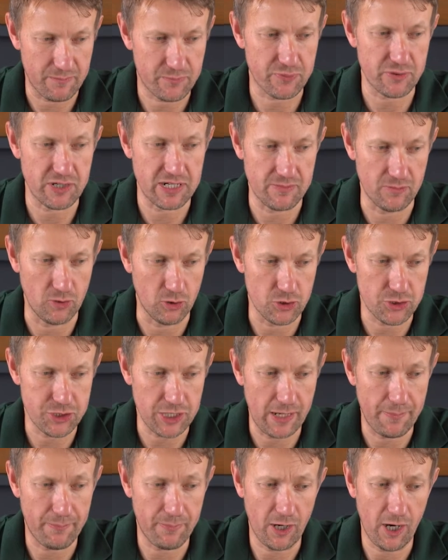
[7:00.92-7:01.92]
pretty much,
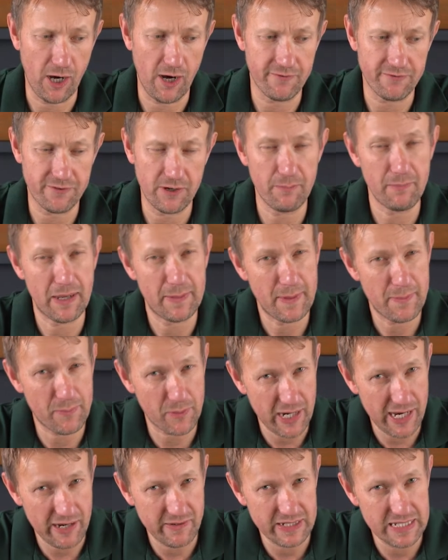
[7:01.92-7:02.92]
apart from maybe
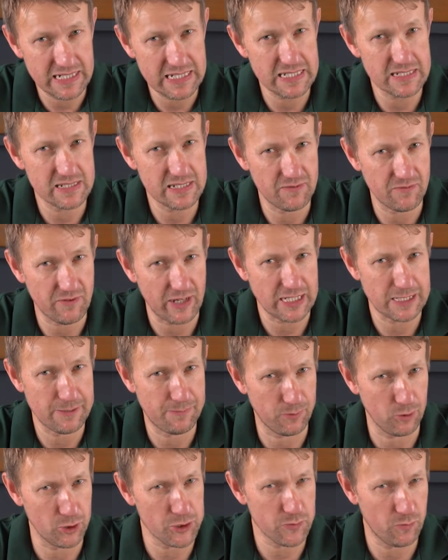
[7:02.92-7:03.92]
Browning's, Invector
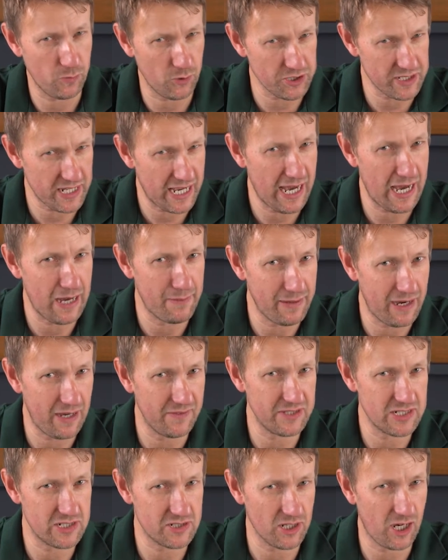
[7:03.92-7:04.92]
Plus was out about
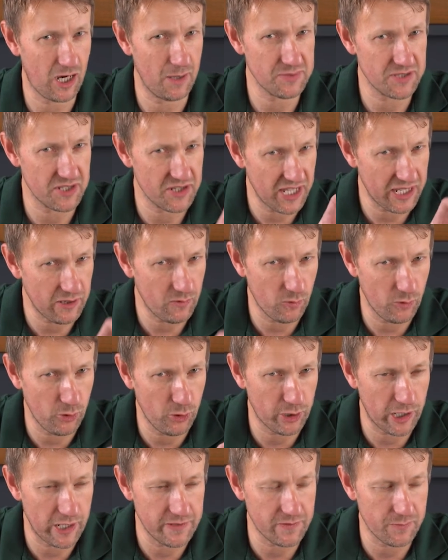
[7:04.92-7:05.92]
this time, so they
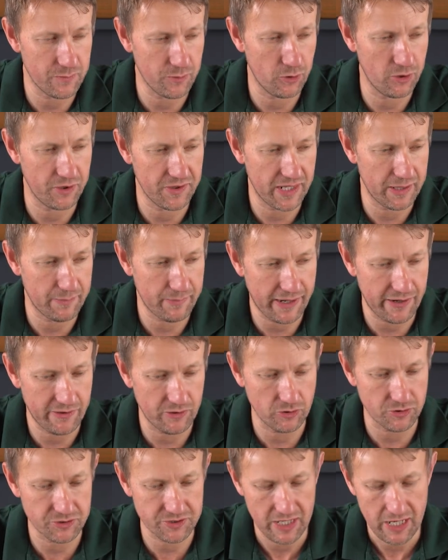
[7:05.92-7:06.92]
were overboring their
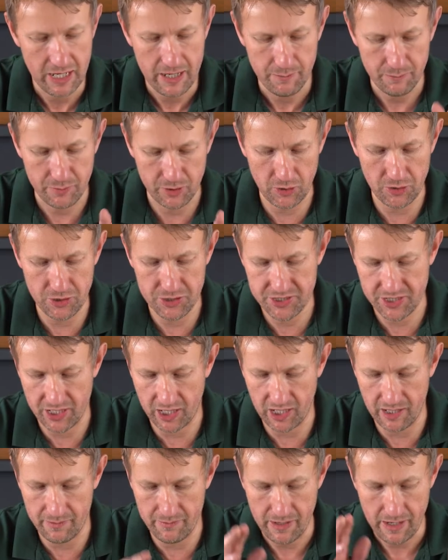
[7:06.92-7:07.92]
barrels. But at the
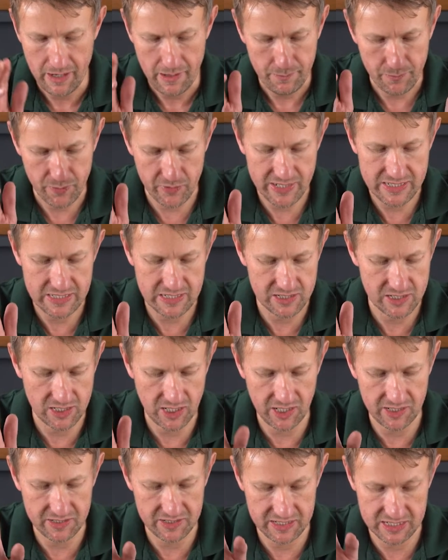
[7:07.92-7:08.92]
time, Beretta
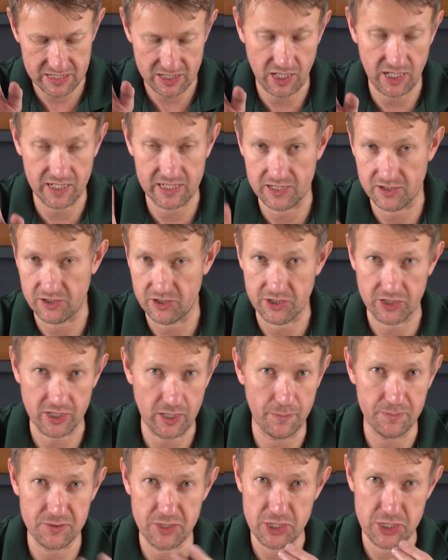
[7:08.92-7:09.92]
side decided the
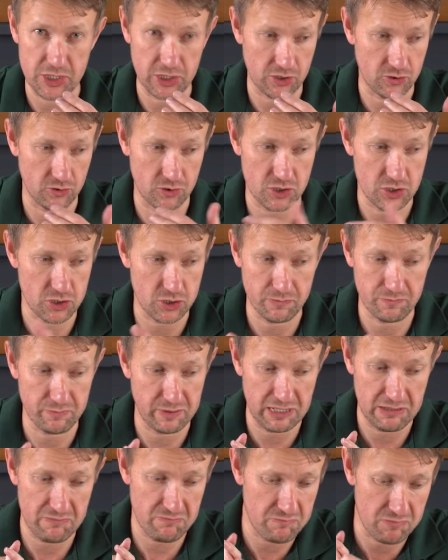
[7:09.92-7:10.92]
competition guns should
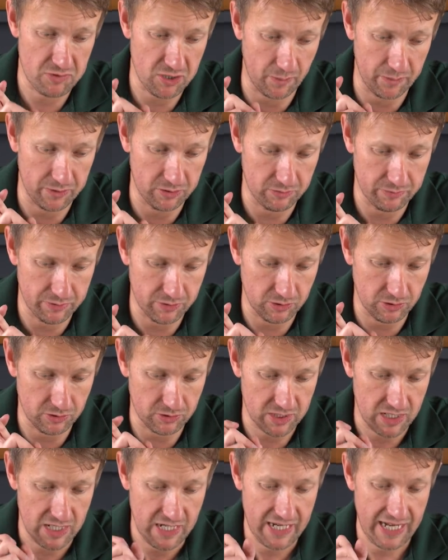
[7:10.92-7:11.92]
be nominal
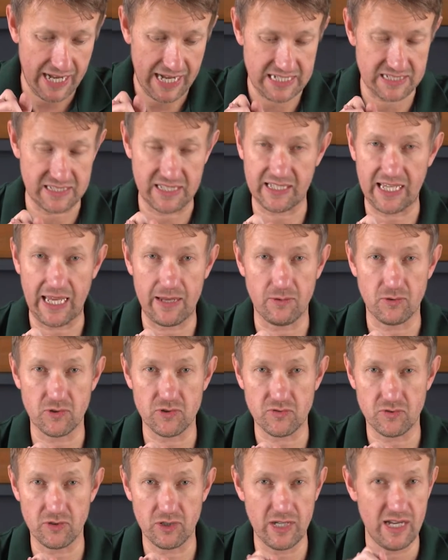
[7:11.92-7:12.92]
bored, as the game guns
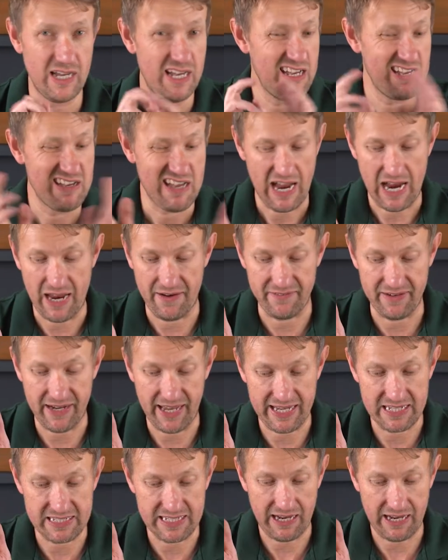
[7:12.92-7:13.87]
were, and that is